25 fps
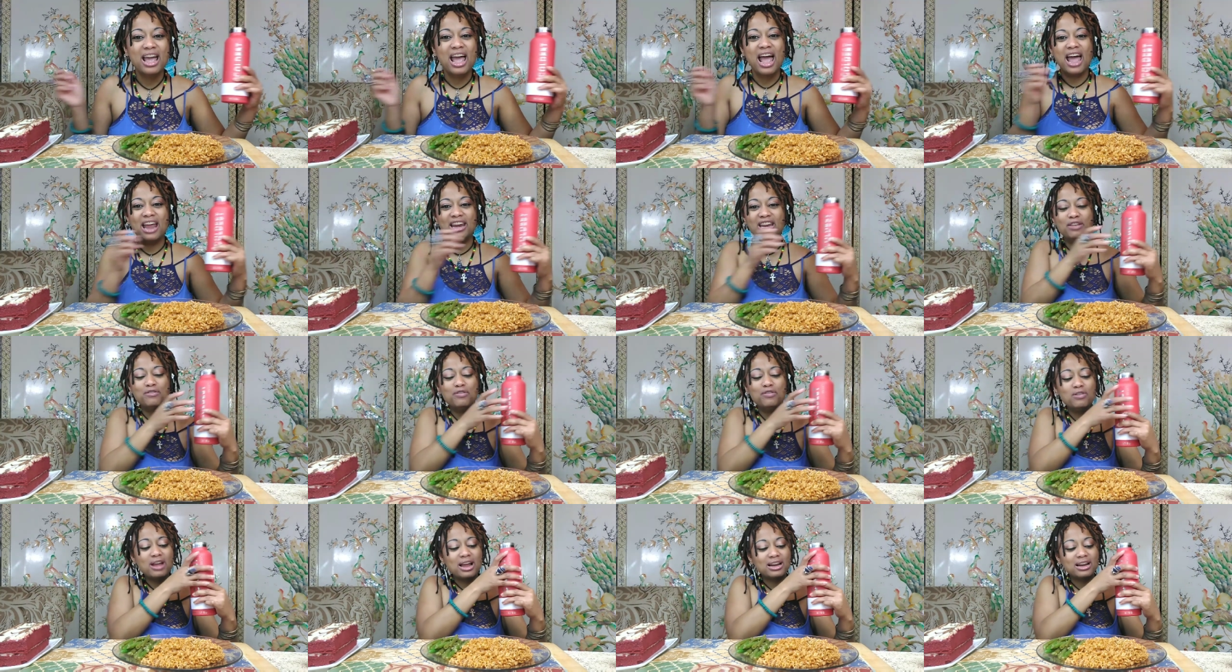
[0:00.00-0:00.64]
And
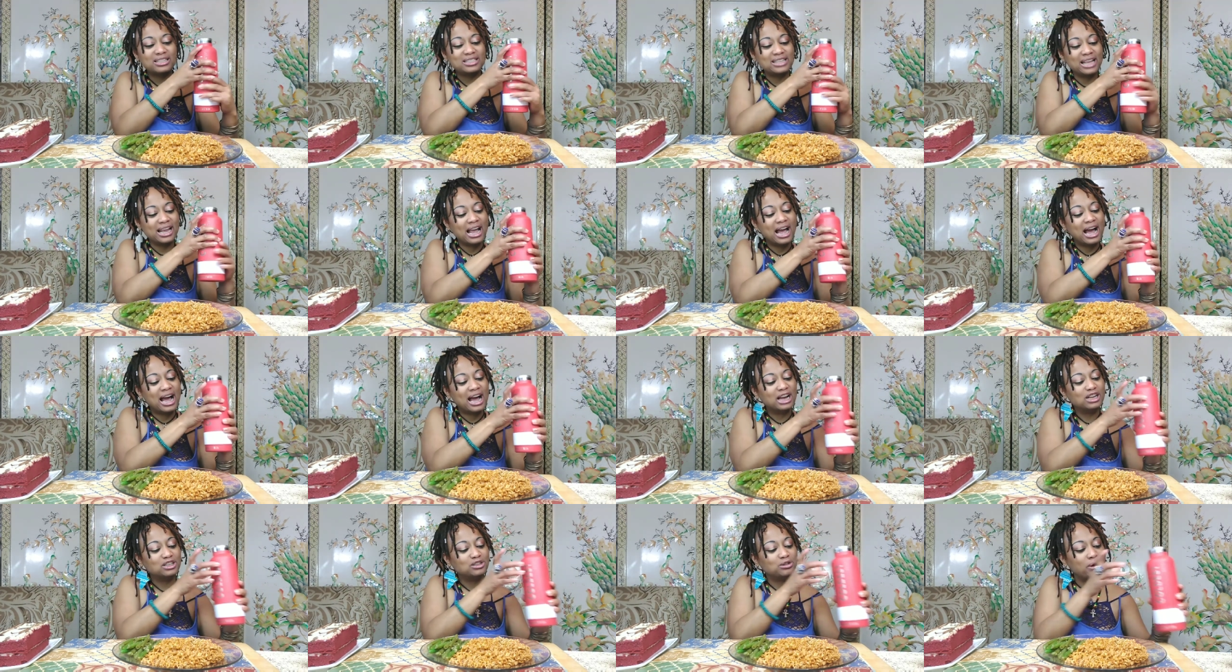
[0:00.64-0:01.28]
if you like to stay
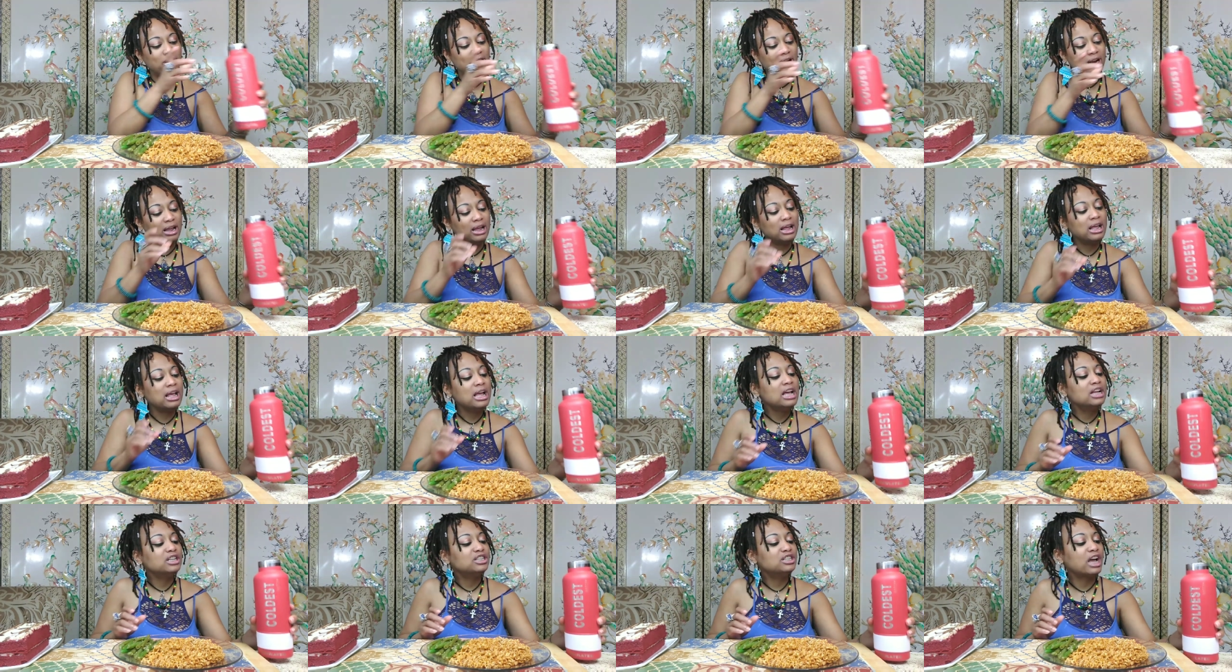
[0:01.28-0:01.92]
hydrated,
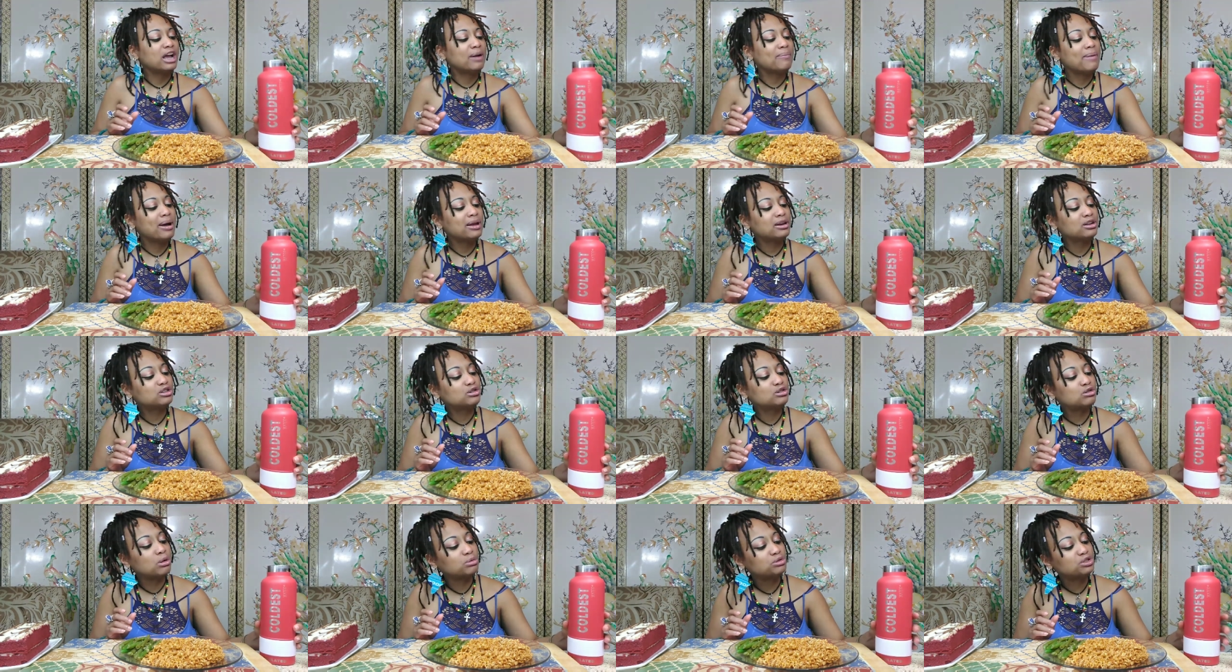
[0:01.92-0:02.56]
check my
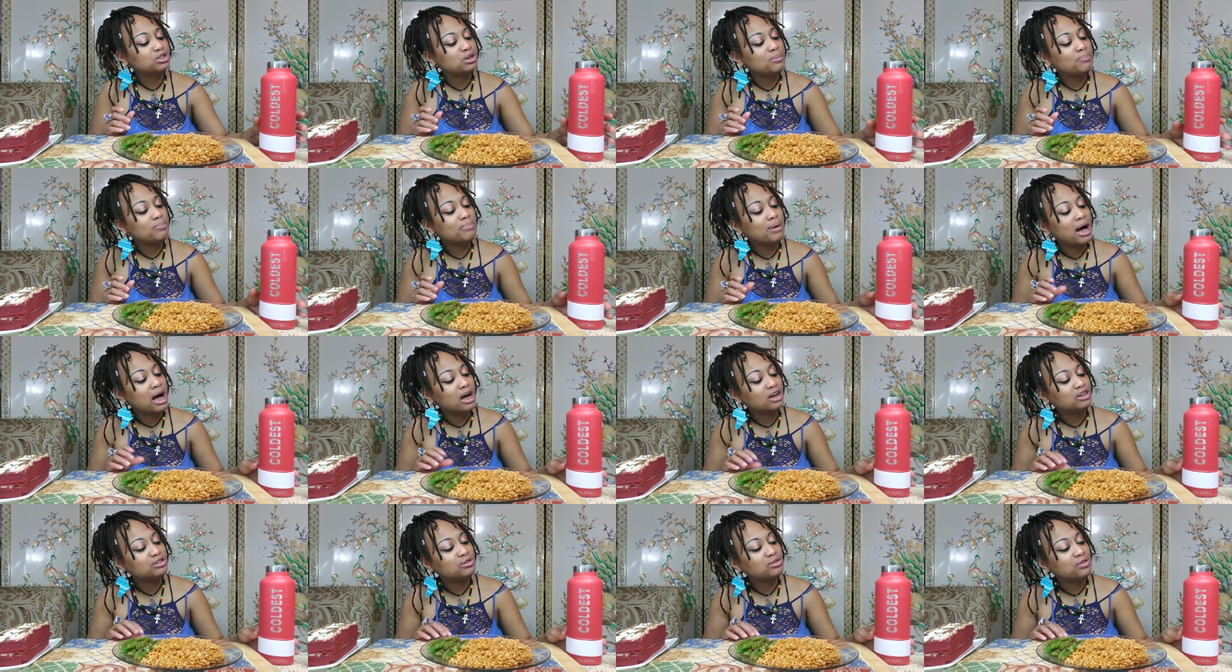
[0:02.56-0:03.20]
description
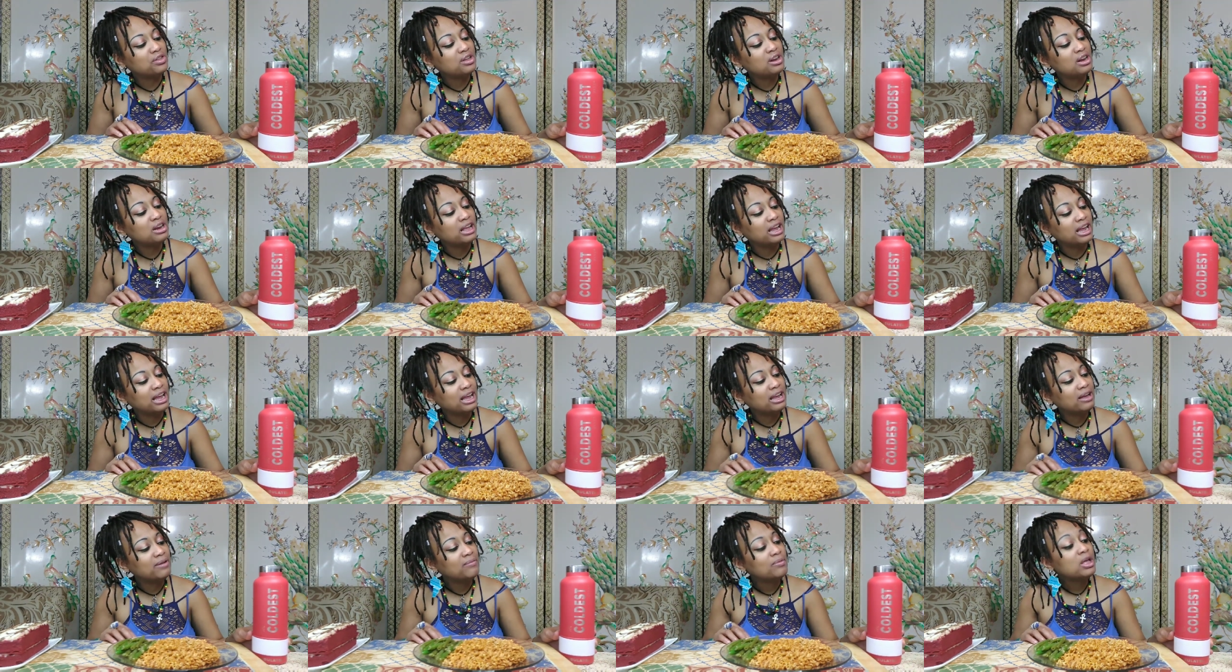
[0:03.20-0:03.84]
box for the
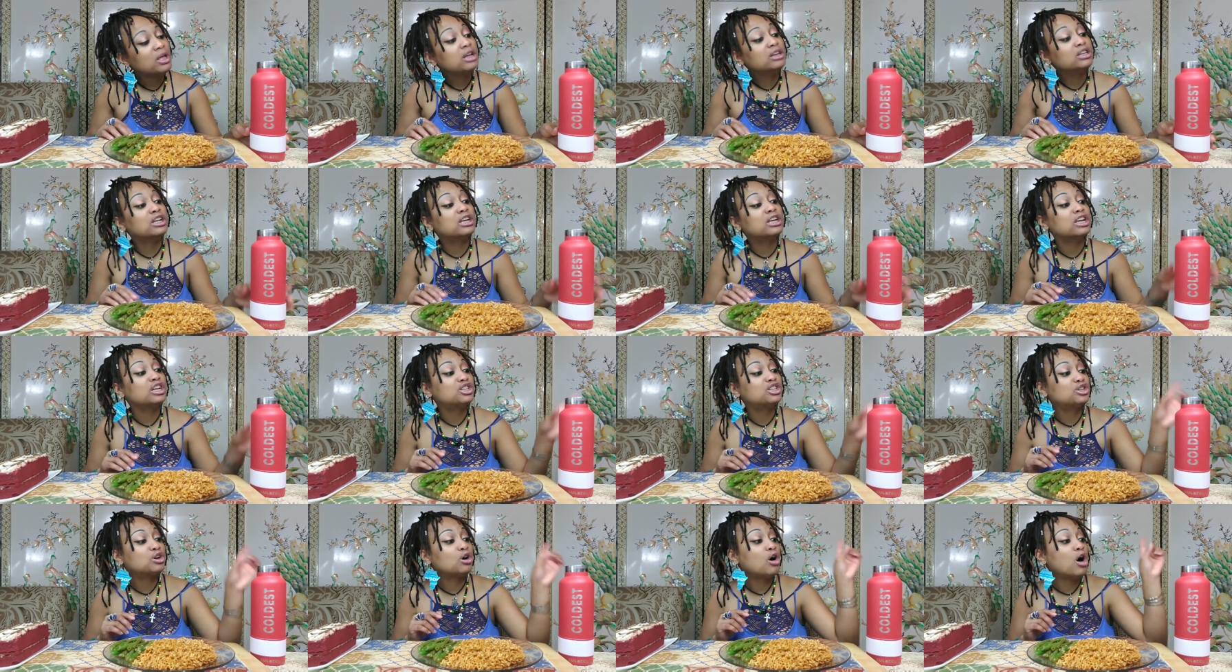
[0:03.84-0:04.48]
link to
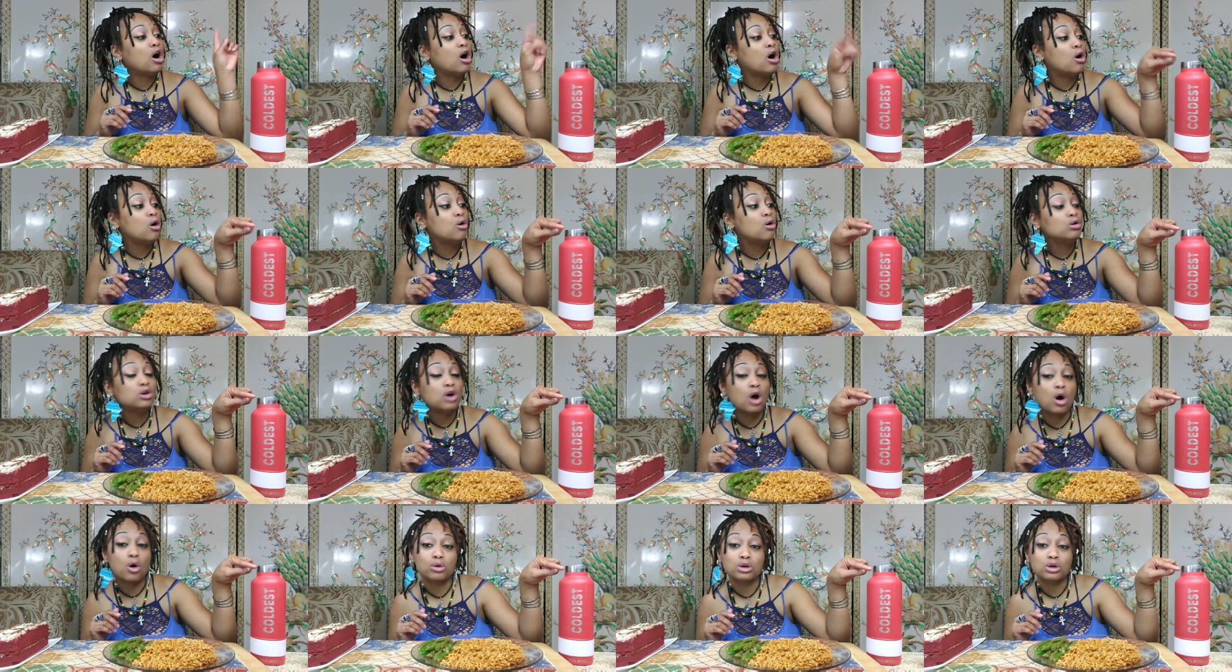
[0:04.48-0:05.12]
get your own
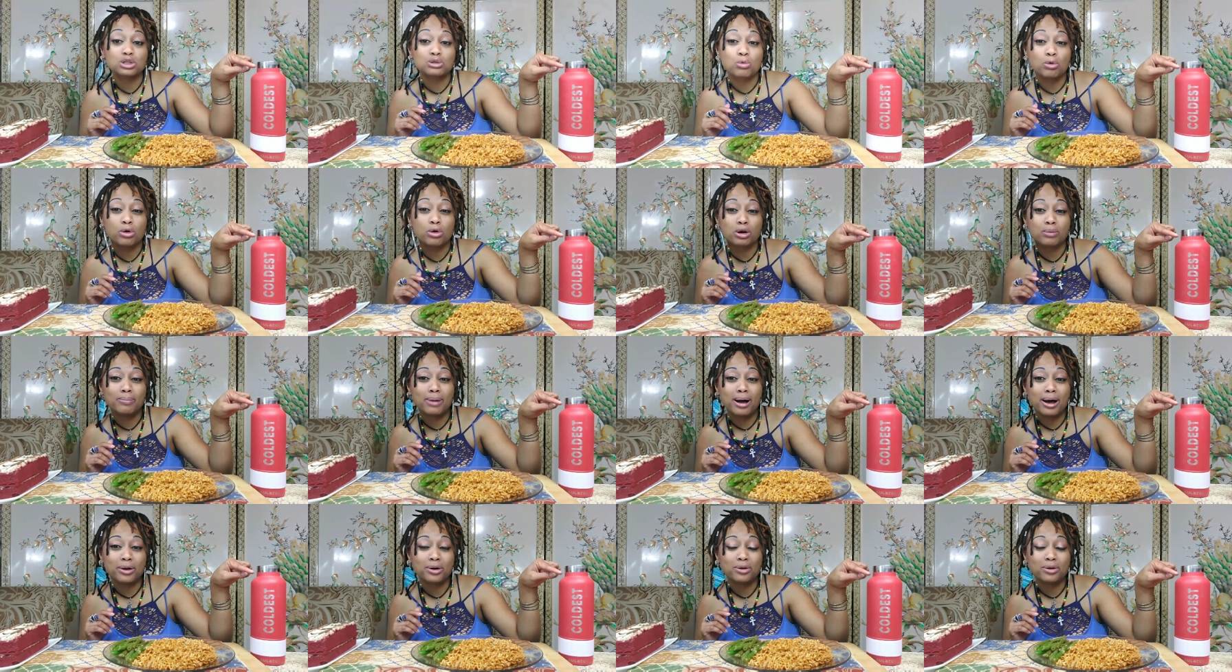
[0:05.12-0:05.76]
coldest water
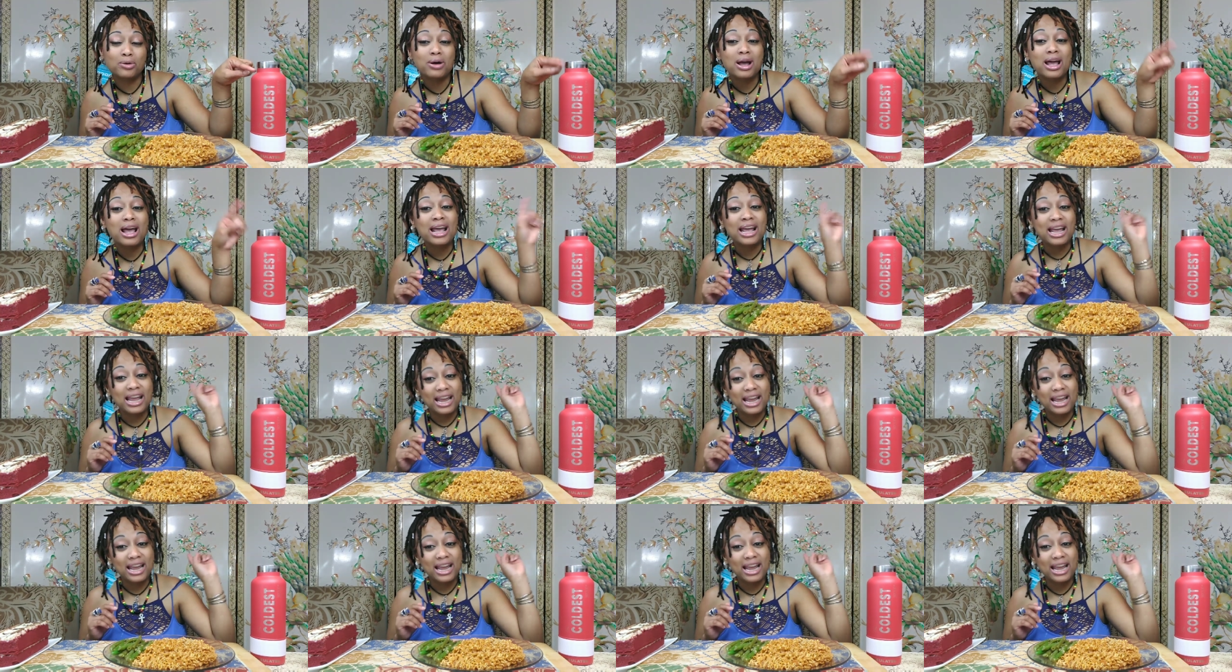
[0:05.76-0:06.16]
bottle,